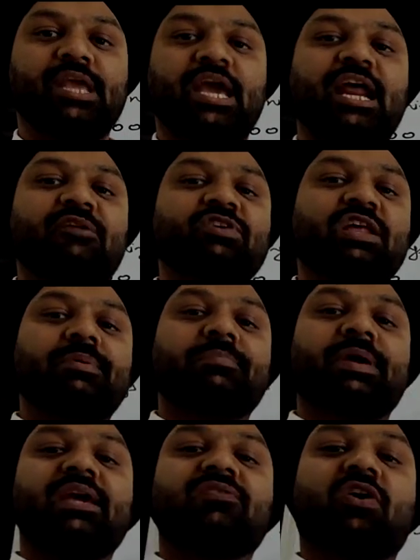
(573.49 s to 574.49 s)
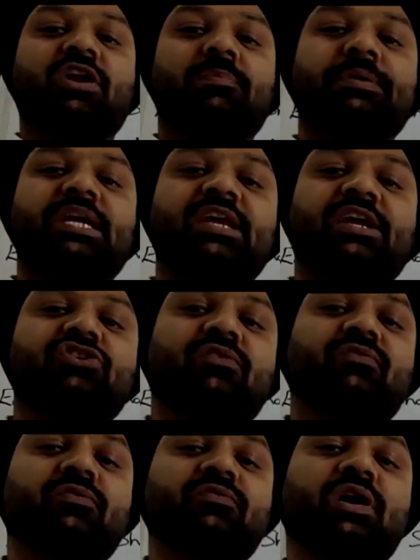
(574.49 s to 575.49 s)
Here we'll be paying for a PE ratio
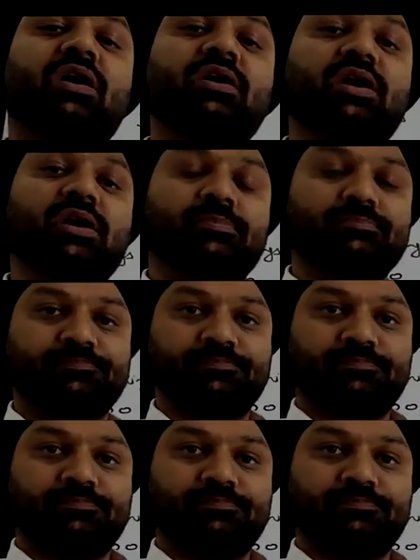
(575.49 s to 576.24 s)
of 100.